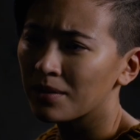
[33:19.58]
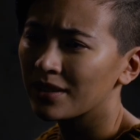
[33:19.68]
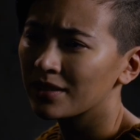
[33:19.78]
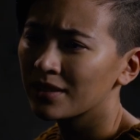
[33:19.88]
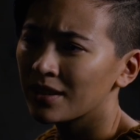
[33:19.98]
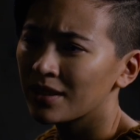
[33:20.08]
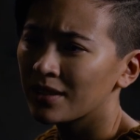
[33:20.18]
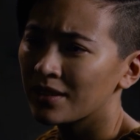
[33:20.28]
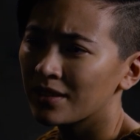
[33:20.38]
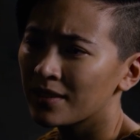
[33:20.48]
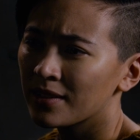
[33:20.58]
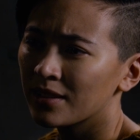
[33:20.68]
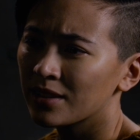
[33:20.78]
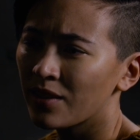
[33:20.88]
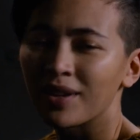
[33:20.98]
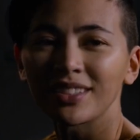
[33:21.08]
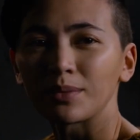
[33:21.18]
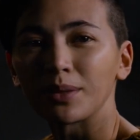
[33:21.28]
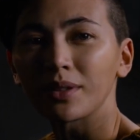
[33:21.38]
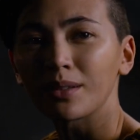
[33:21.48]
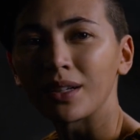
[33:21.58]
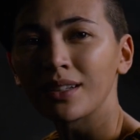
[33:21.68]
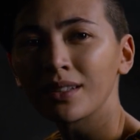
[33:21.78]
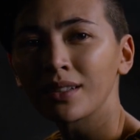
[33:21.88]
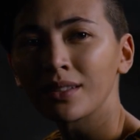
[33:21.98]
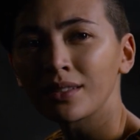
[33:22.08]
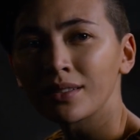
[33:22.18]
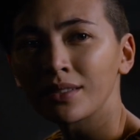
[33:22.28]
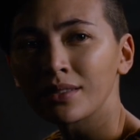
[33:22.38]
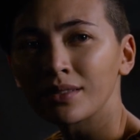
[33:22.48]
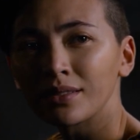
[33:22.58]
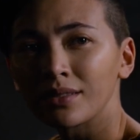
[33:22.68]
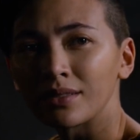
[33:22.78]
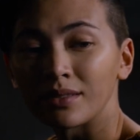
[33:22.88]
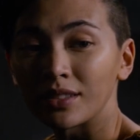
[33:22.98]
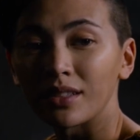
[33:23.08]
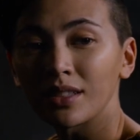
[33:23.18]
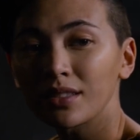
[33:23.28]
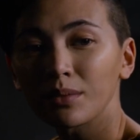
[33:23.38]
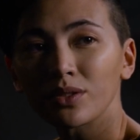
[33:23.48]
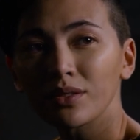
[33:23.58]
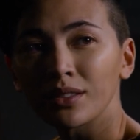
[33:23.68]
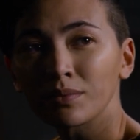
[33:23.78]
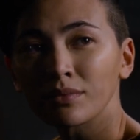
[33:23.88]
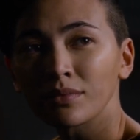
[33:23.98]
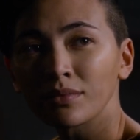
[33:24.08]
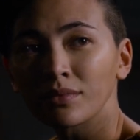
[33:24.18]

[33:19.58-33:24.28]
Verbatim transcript: Let's set aside all the social commentary and deep meta-narrative thematics